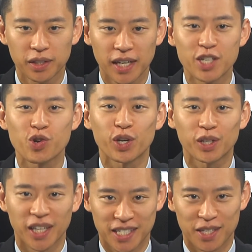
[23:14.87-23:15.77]
and join our
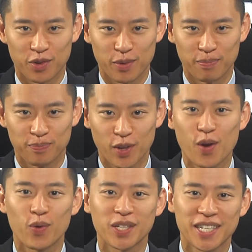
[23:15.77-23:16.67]
LinkedIn group.
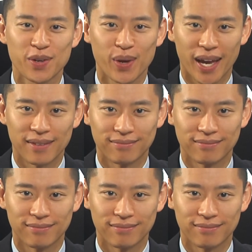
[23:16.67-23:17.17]
We'll see you again.